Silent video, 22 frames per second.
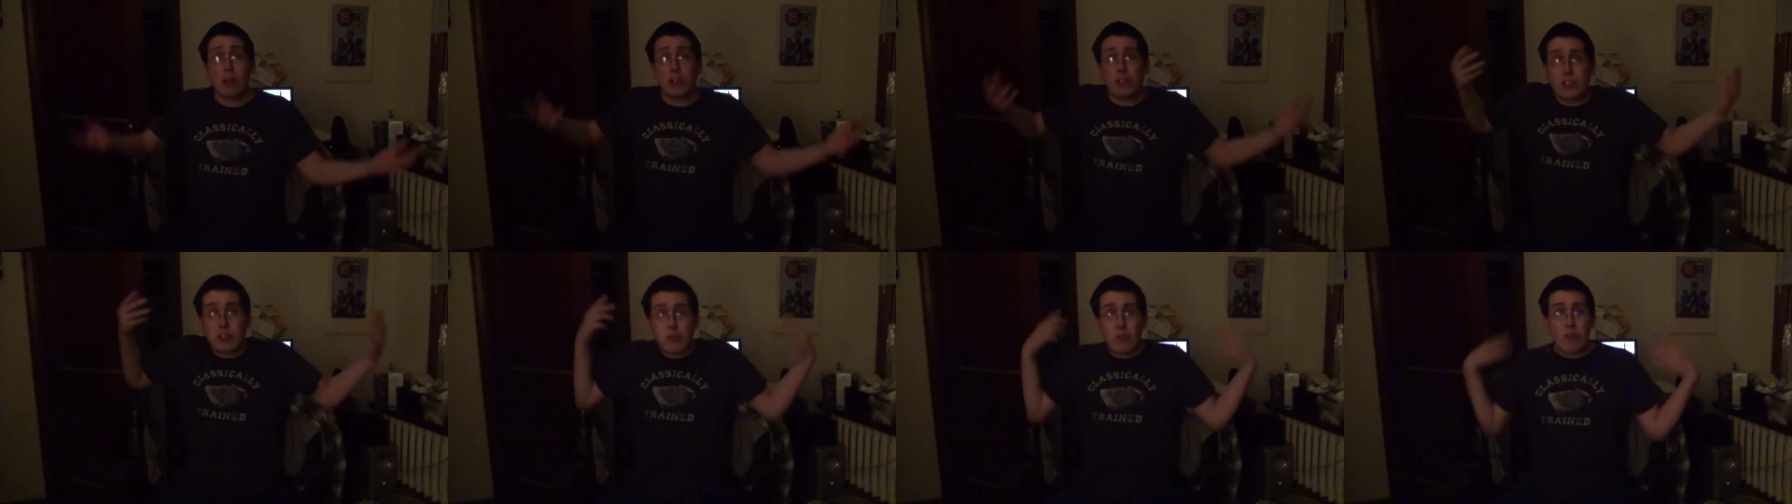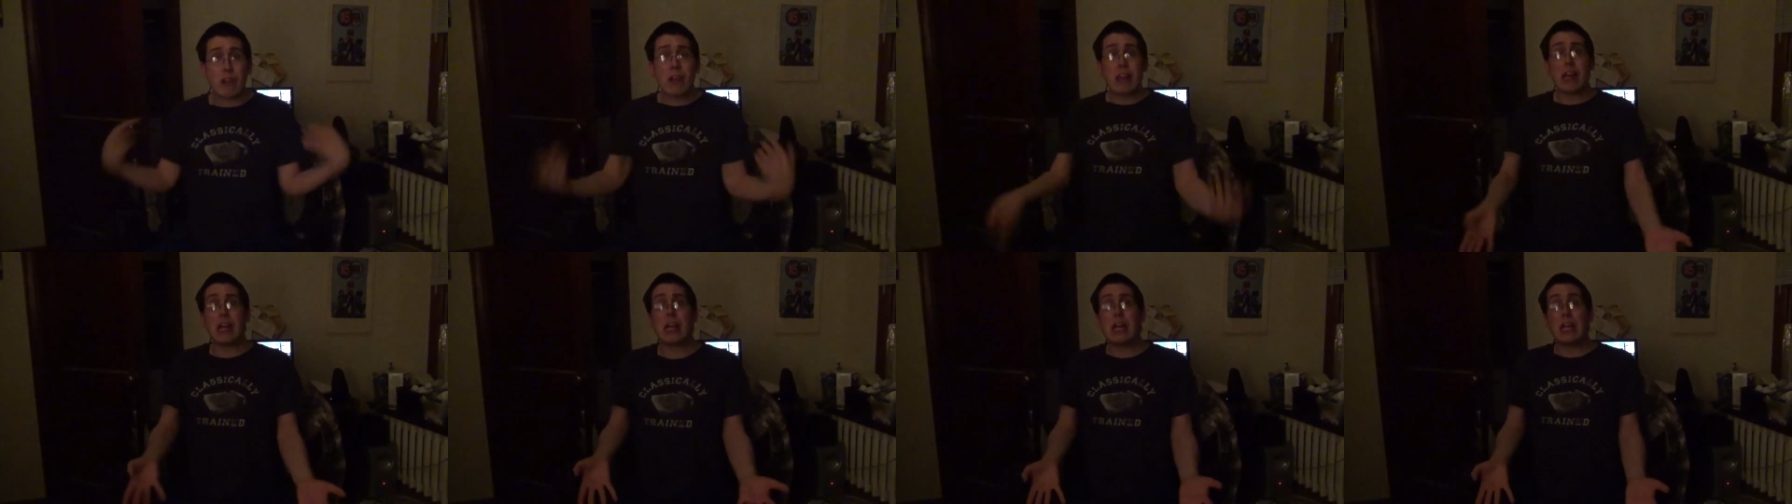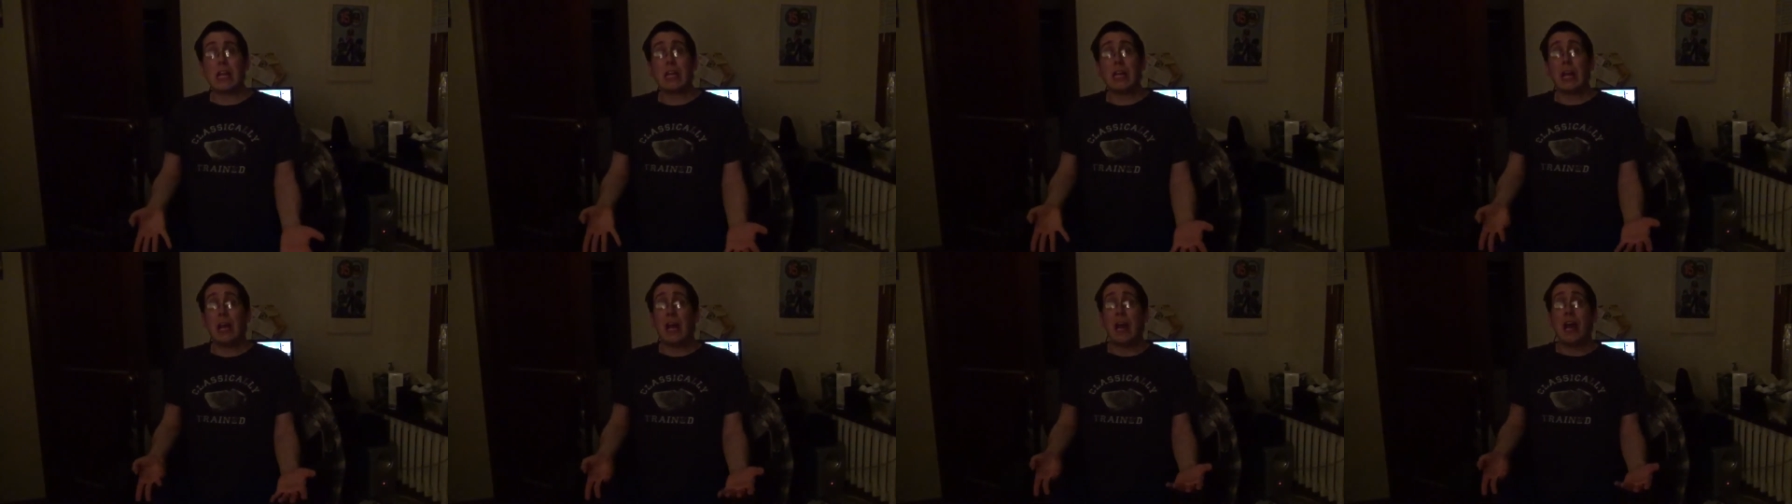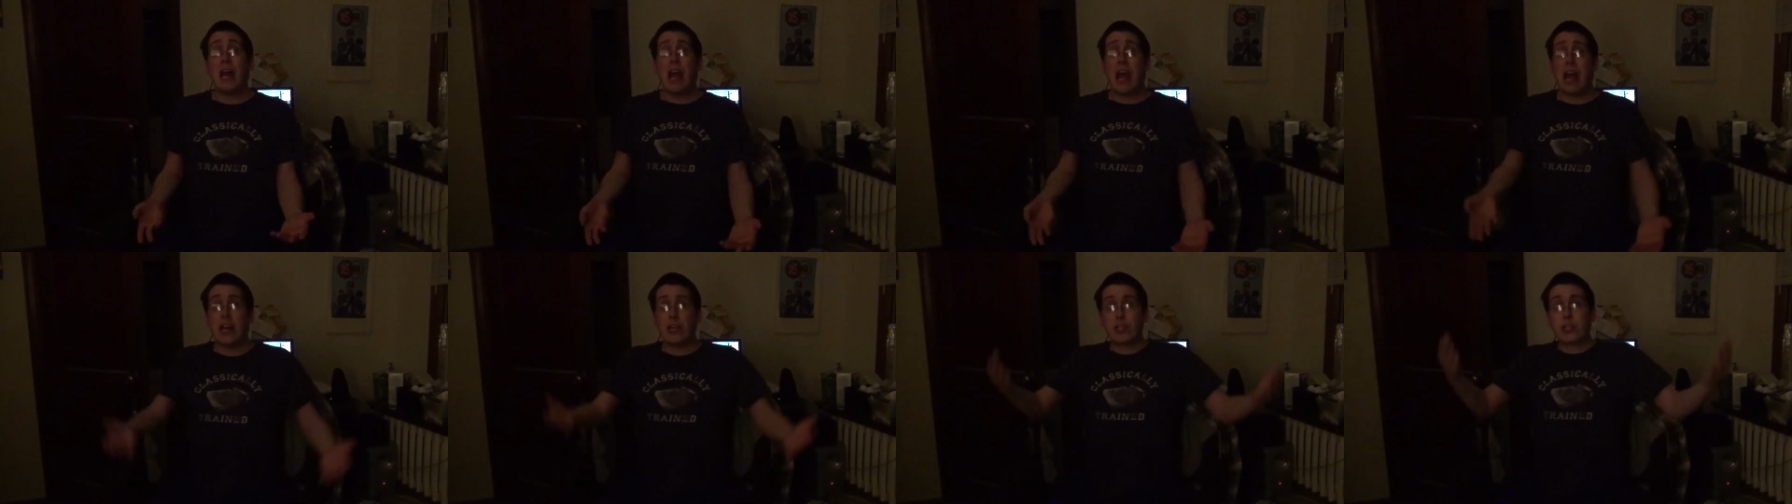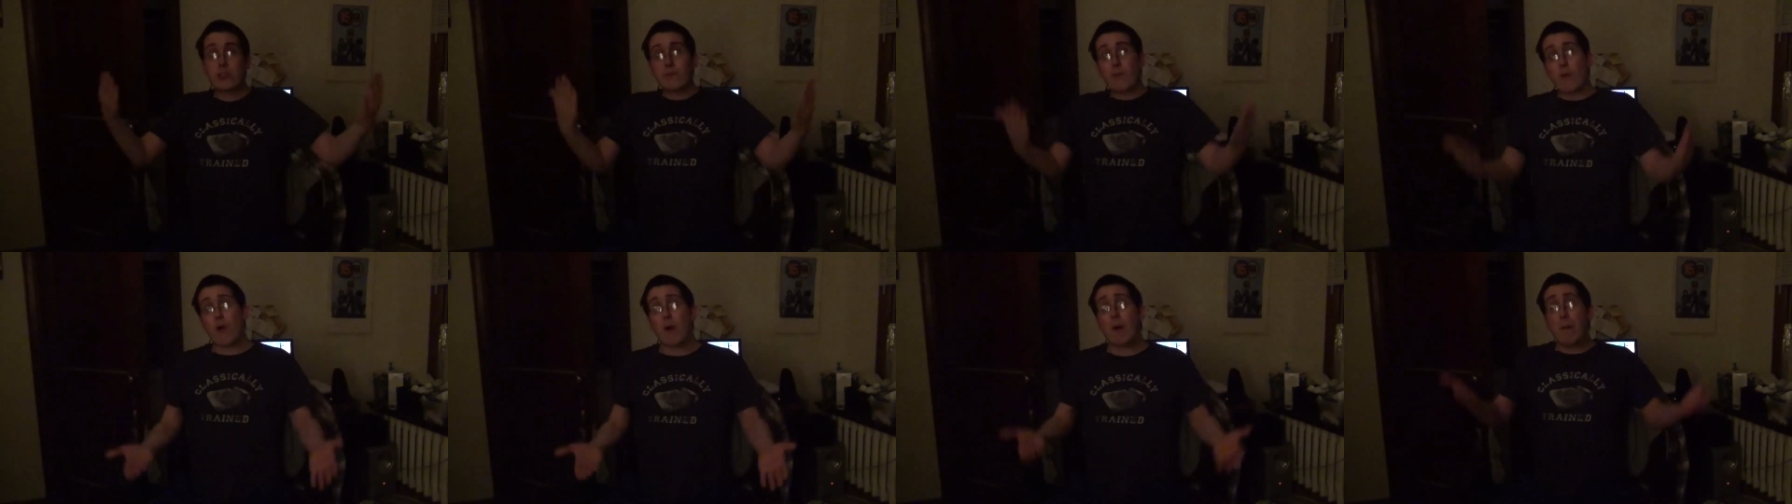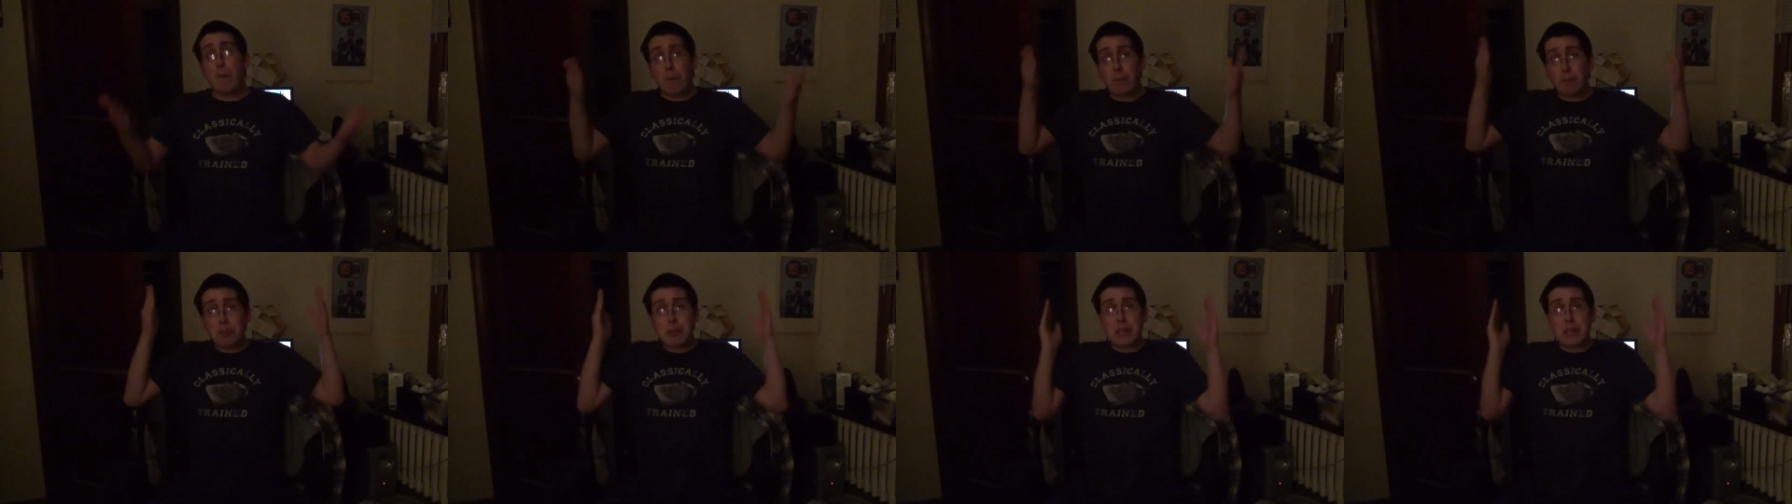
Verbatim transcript: It's 3D, and it's more